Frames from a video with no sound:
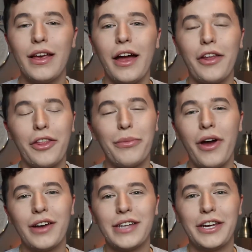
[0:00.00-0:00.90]
Another
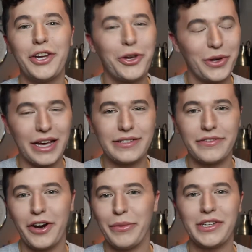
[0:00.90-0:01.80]
product I know you guys
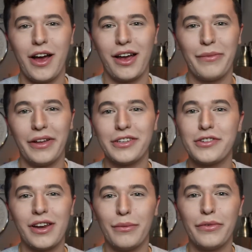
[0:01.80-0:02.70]
have heard me talk about on this
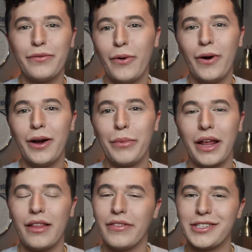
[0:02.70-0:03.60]
channel before, but
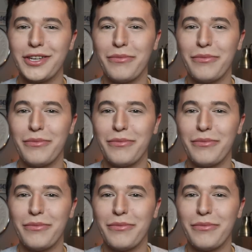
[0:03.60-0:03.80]
I love it so